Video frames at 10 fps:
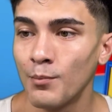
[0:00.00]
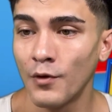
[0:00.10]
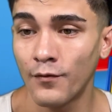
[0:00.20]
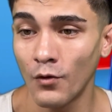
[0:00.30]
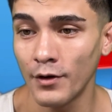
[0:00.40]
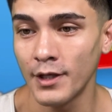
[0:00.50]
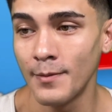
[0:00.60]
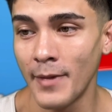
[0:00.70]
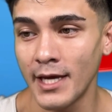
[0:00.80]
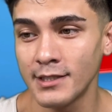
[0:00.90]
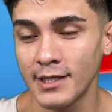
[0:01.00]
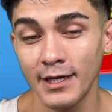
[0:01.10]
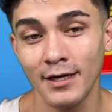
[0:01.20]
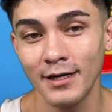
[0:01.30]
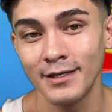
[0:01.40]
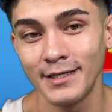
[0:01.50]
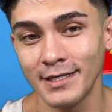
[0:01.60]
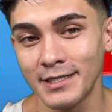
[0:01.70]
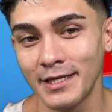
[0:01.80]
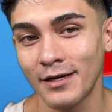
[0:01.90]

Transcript: before the amazing Disney